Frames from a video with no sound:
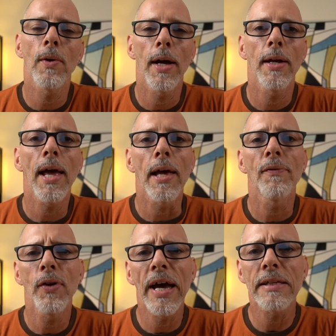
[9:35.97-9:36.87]
And hey,
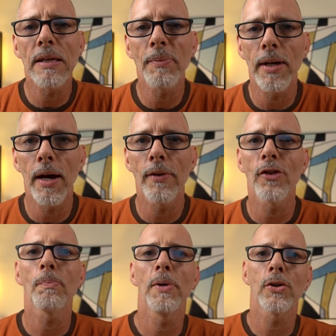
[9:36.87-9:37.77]
if you got something out of
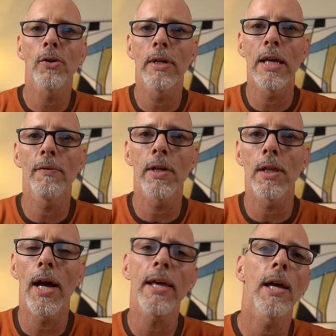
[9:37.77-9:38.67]
this, be sure you give it a
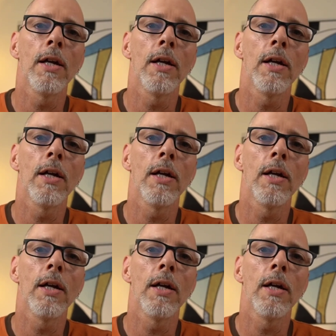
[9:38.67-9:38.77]
like. And